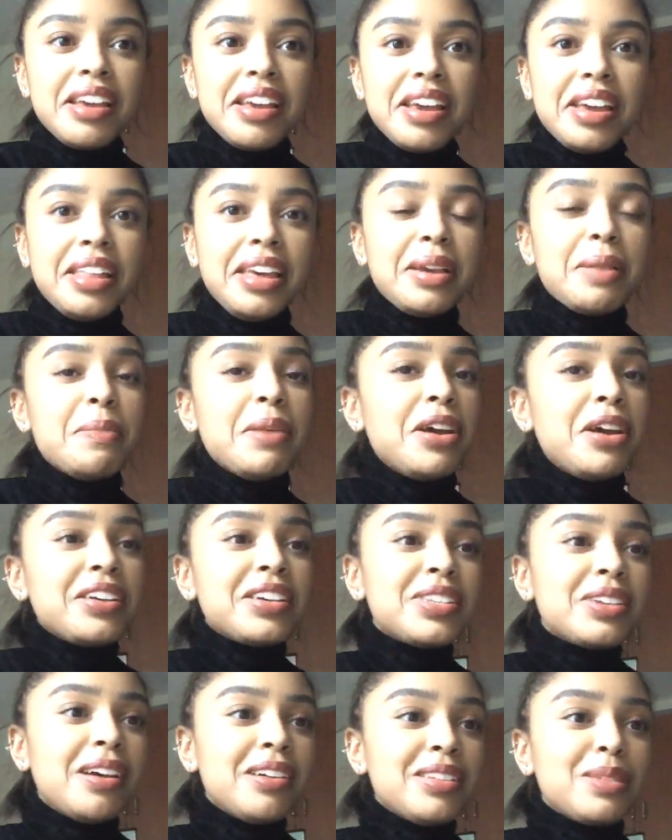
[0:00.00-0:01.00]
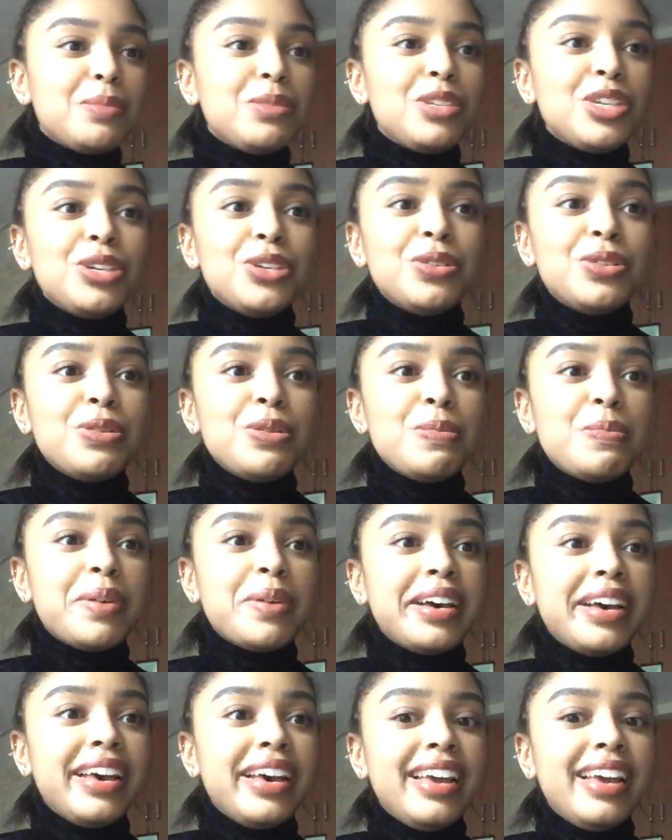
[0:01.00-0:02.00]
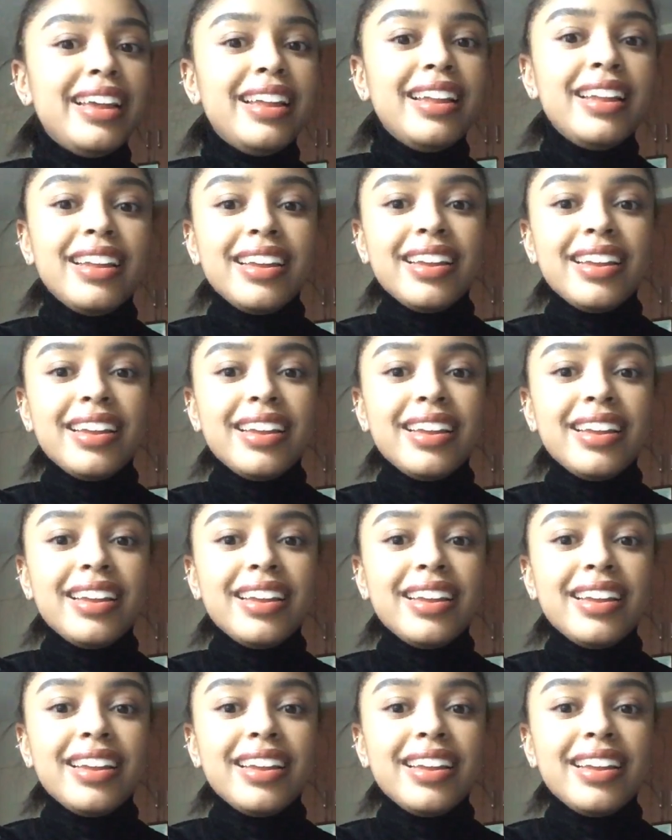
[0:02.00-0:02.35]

and like America's awesome too, but